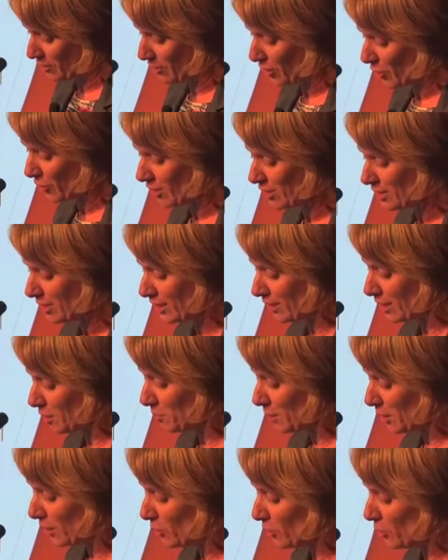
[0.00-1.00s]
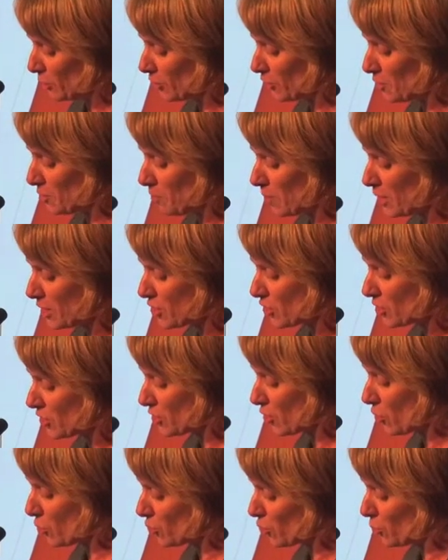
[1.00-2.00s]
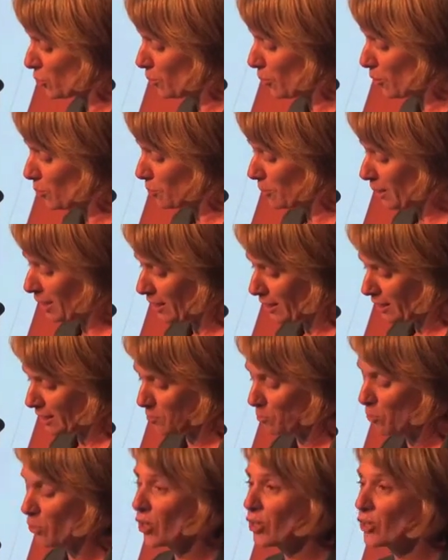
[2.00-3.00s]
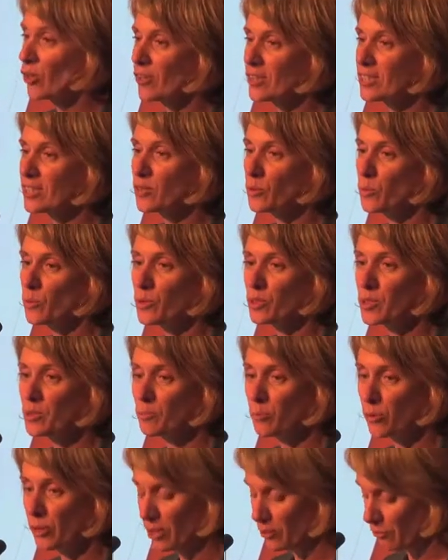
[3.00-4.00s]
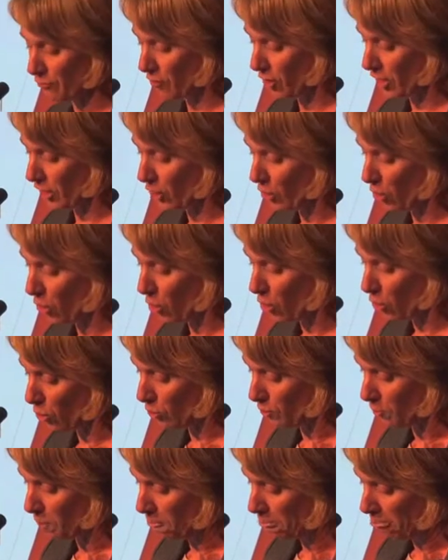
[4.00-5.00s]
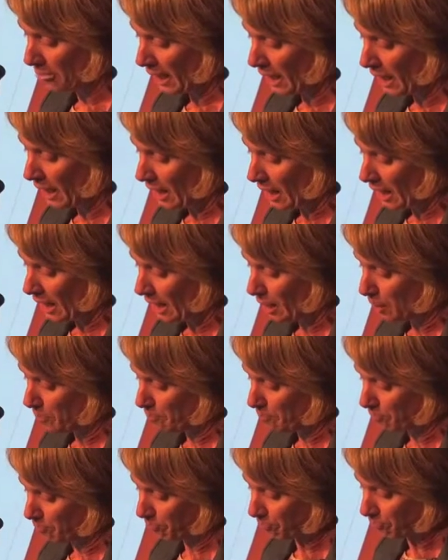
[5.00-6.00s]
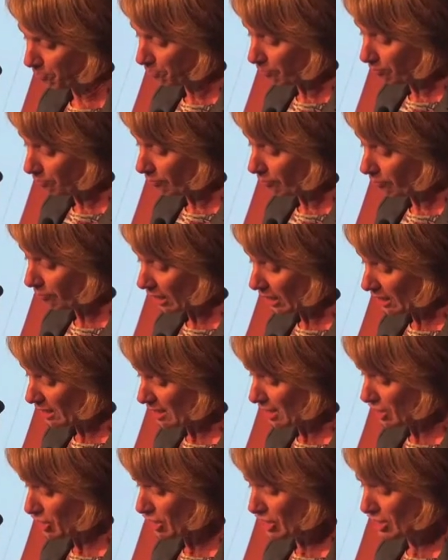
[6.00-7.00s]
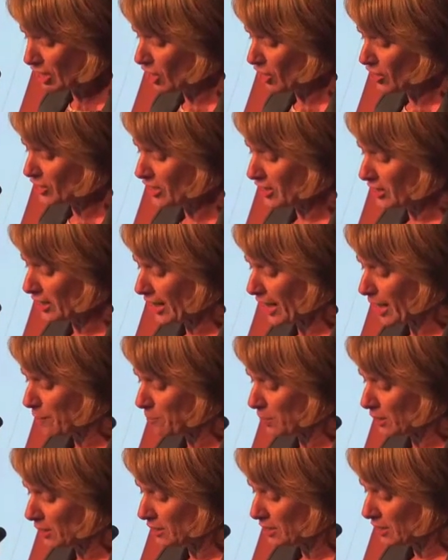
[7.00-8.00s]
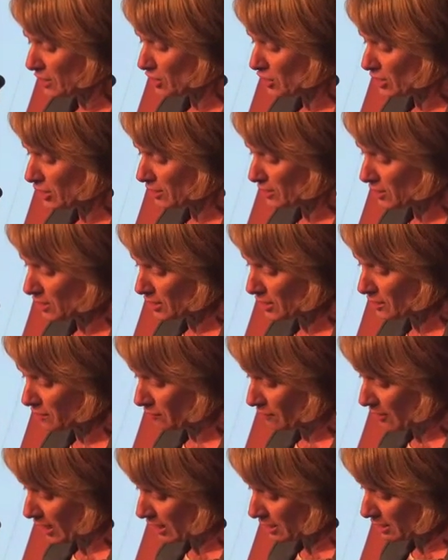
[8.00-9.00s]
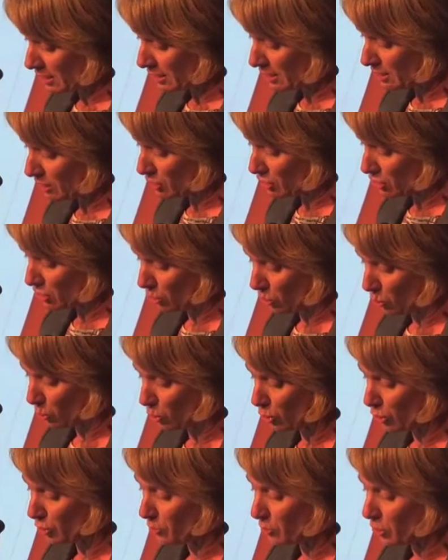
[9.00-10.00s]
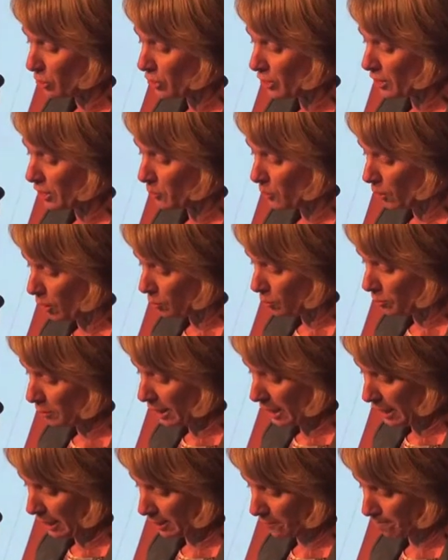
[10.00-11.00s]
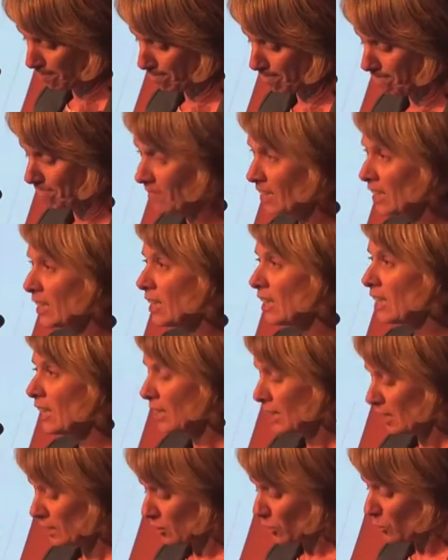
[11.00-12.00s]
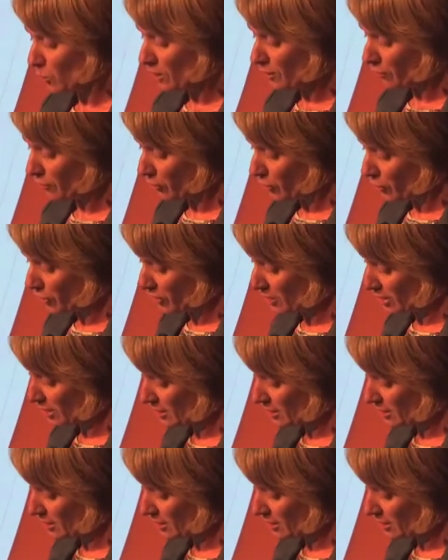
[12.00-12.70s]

are increasingly being used to measure social well-being and progress towards a predefined goal, Um, such as closing the gap in Indigenous disadvantage or community well-being. So we first